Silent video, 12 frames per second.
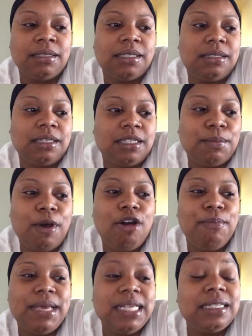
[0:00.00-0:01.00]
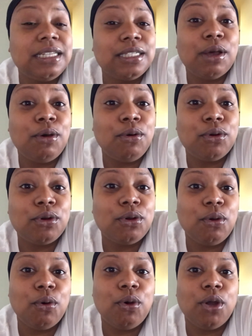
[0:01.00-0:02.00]
small business
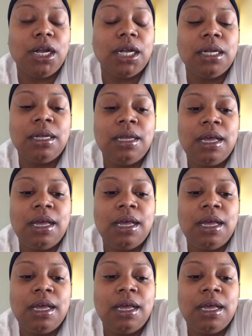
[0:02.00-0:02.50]
owner, or